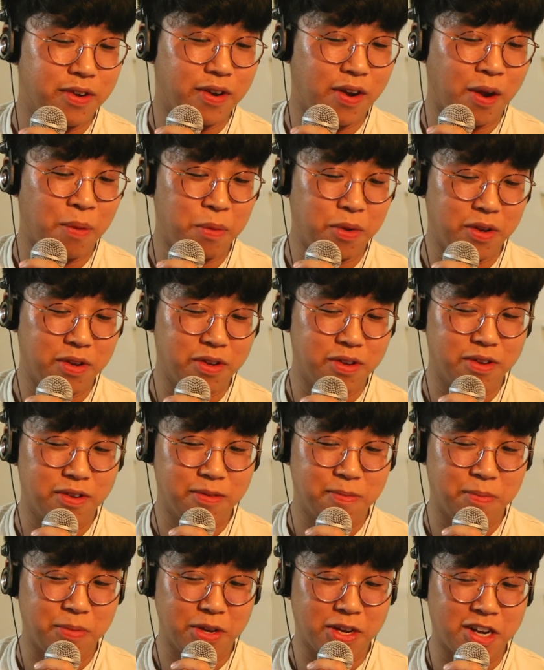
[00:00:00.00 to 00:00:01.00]
I mean,
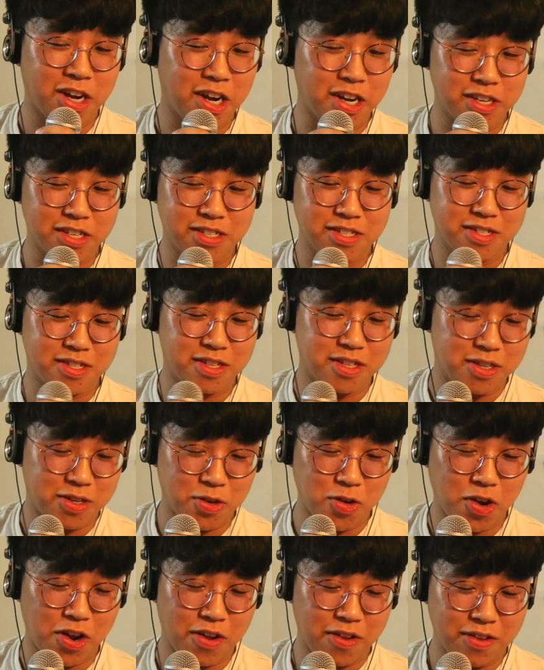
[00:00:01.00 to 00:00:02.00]
because
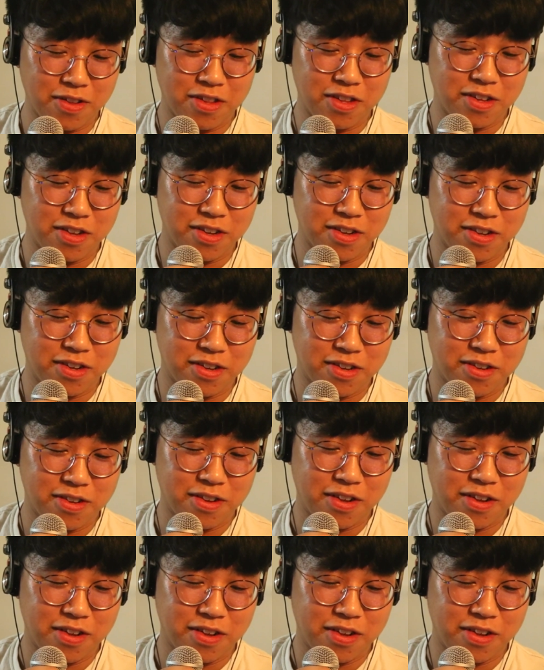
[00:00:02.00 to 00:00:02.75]
the